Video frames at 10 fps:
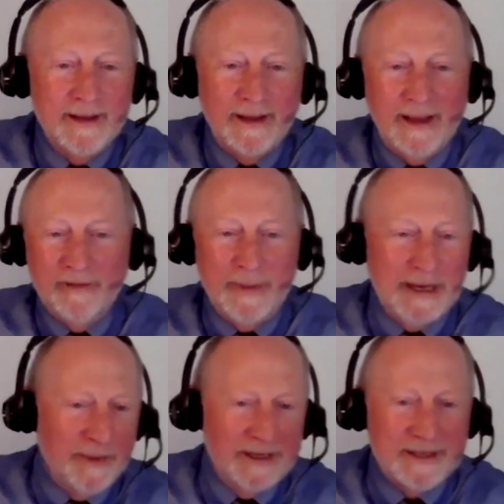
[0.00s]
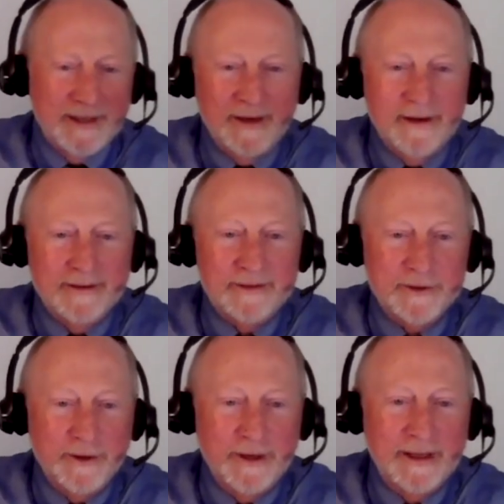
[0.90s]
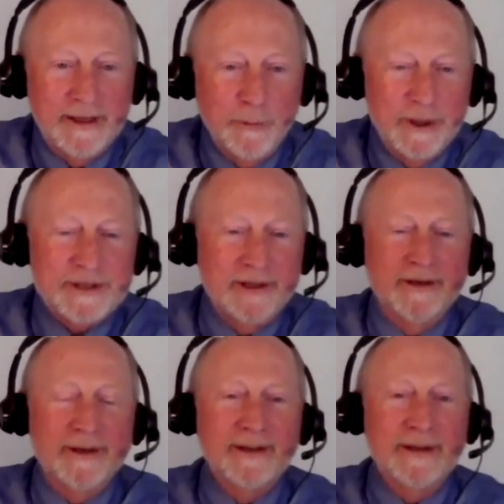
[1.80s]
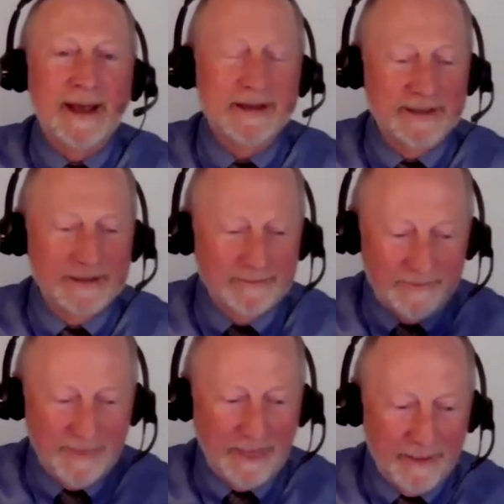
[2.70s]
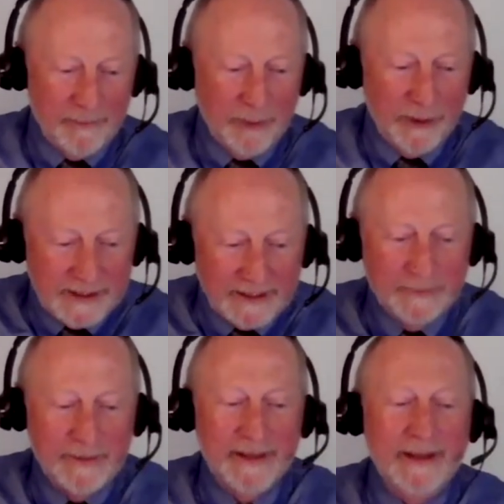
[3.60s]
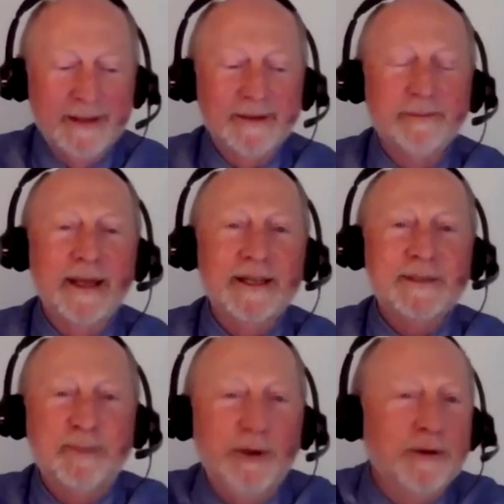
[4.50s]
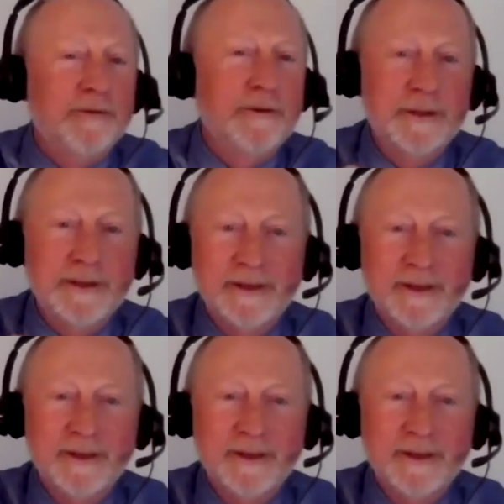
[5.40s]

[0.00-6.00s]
everybody brings in their drawing, and Whistler has predictably made this beautiful